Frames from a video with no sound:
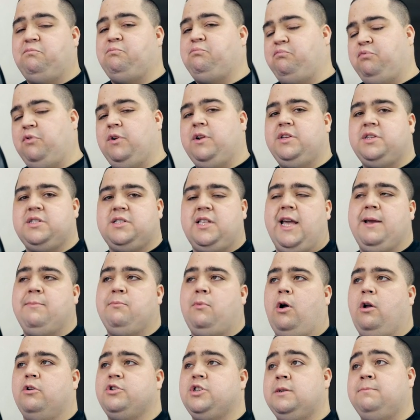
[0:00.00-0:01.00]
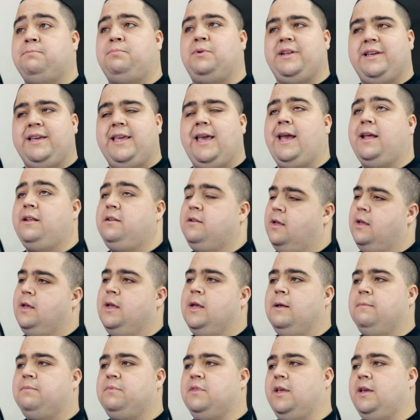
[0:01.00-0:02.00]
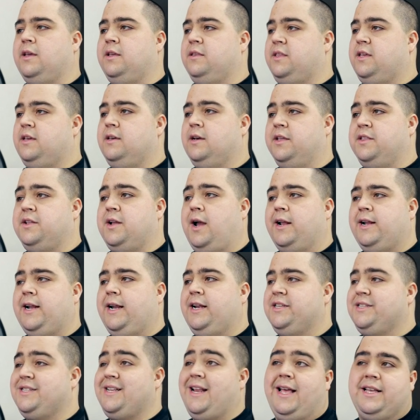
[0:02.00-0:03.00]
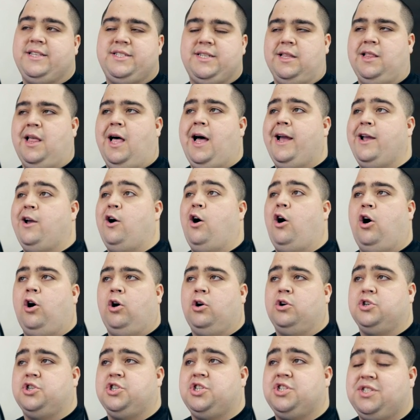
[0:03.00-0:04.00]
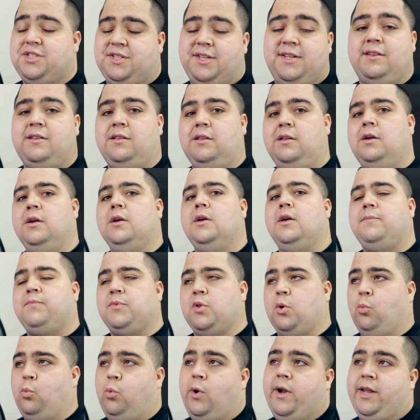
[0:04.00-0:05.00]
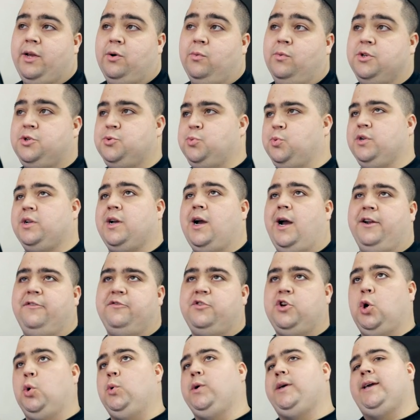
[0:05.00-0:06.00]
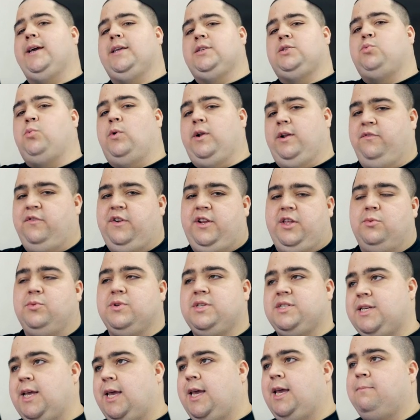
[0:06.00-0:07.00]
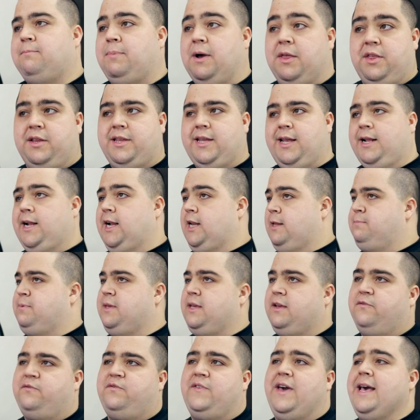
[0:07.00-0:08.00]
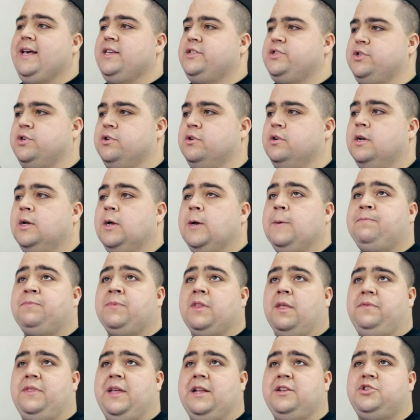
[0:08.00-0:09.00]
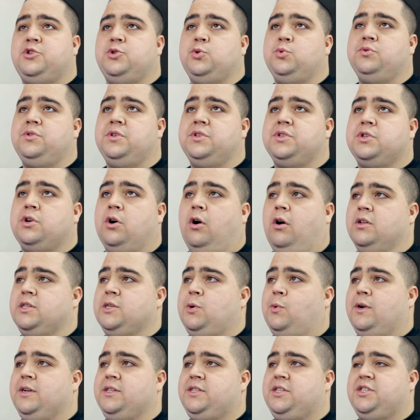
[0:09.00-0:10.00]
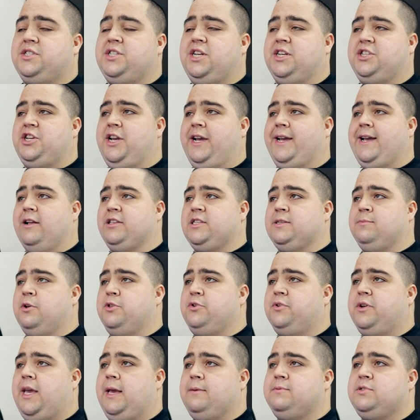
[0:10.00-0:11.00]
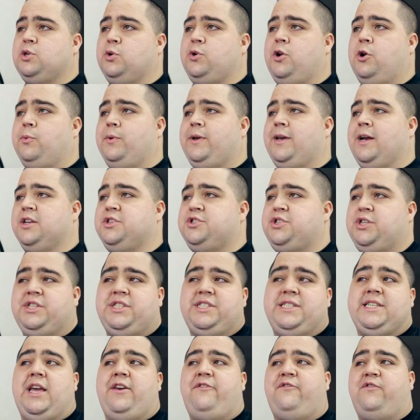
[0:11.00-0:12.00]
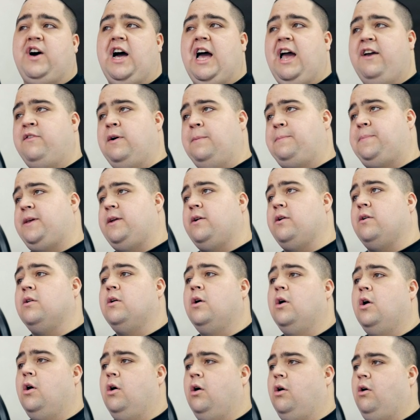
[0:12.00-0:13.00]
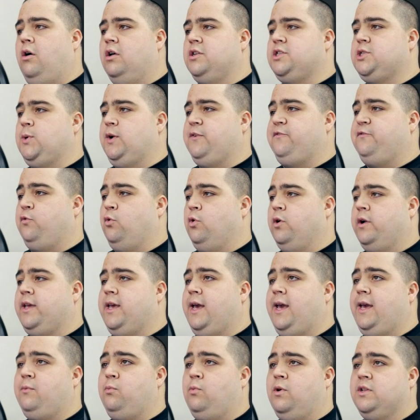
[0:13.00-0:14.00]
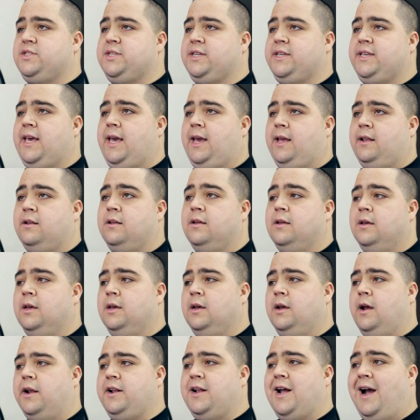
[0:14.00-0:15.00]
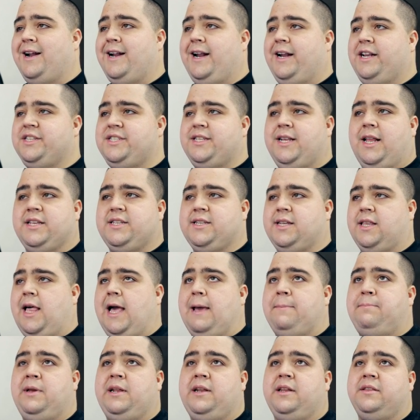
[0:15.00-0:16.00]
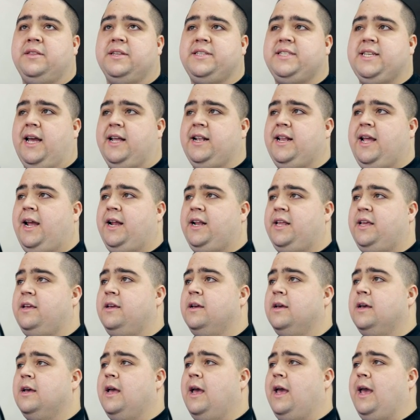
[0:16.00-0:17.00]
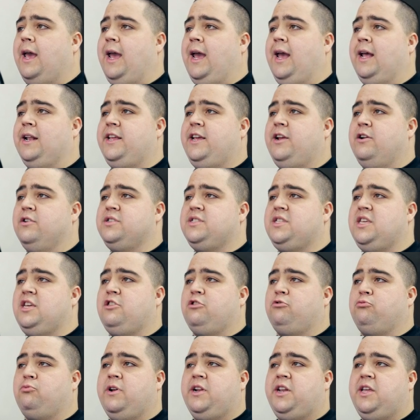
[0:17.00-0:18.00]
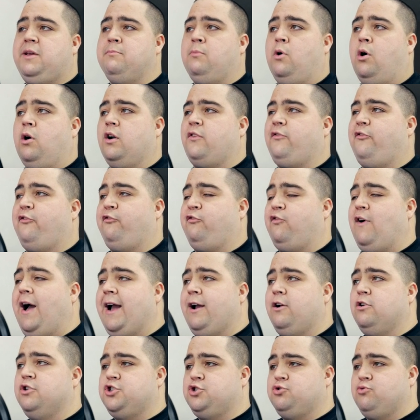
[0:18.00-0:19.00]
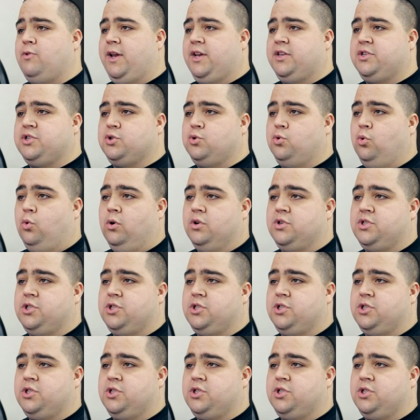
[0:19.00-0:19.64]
Pretty slight margin, but again, the 980s in SLI are still winning, which would kind of go against what NVIDIA was saying by the 1080 being faster than two of these cards. I wanted to check out some other games, so here we got GTA 5 up here, also at 4K. Once again, 980s in SLI beating the 1080, and here's the 3D Mark Firestrike score.